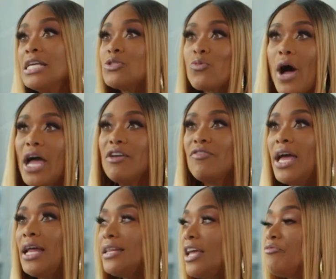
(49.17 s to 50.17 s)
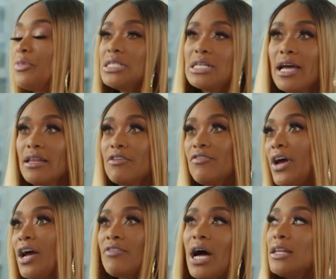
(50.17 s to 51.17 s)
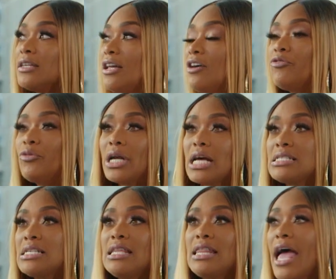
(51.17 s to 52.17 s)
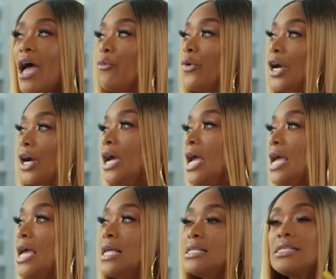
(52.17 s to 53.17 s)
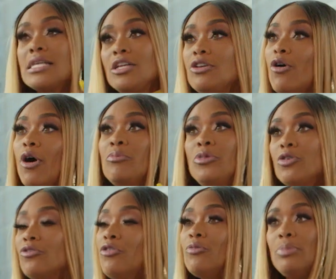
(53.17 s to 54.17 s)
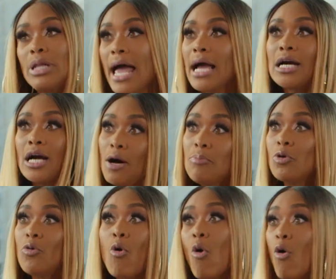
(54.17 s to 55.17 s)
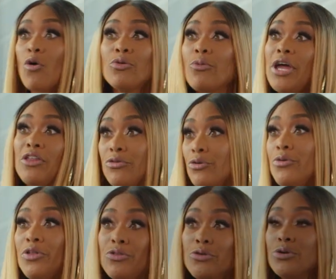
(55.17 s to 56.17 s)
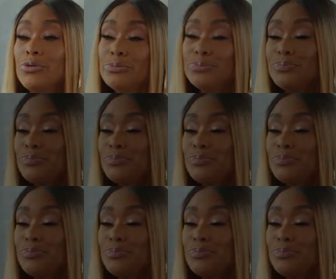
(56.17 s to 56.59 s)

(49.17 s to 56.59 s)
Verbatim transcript: his wife and they've been together forever i love when i see that where it's you know a beautiful black couple all the way through and through